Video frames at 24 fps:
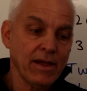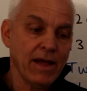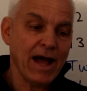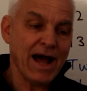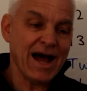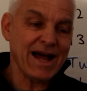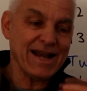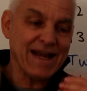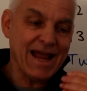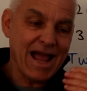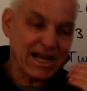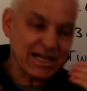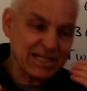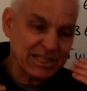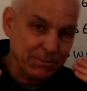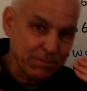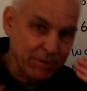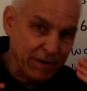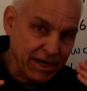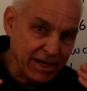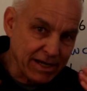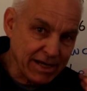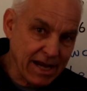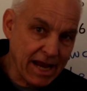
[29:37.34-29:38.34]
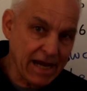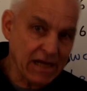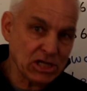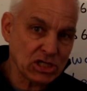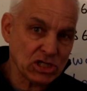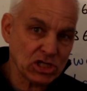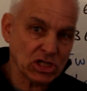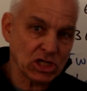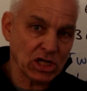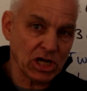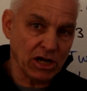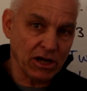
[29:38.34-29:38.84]
an
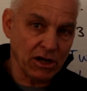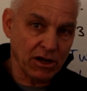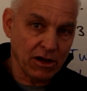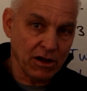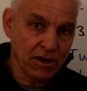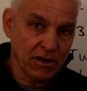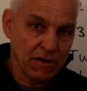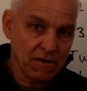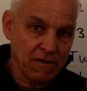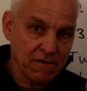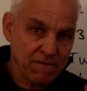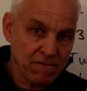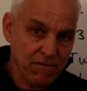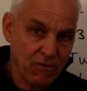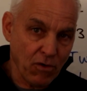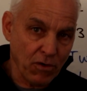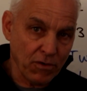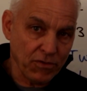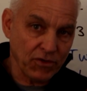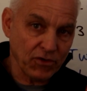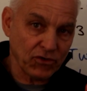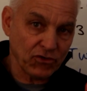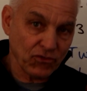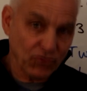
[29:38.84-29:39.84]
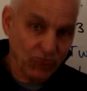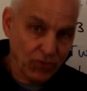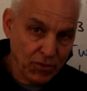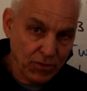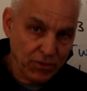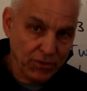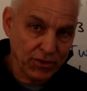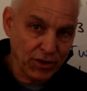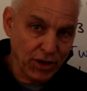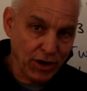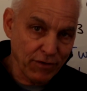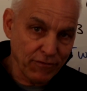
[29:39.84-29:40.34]
explanation for the
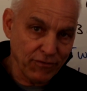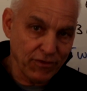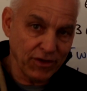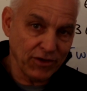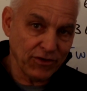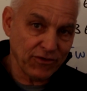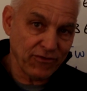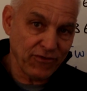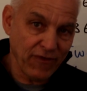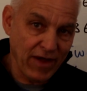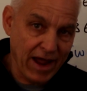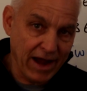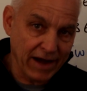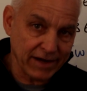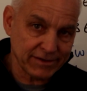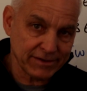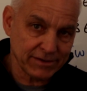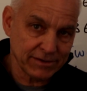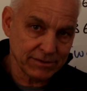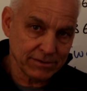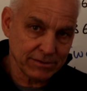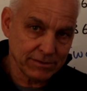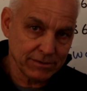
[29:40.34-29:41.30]
truth of this fact.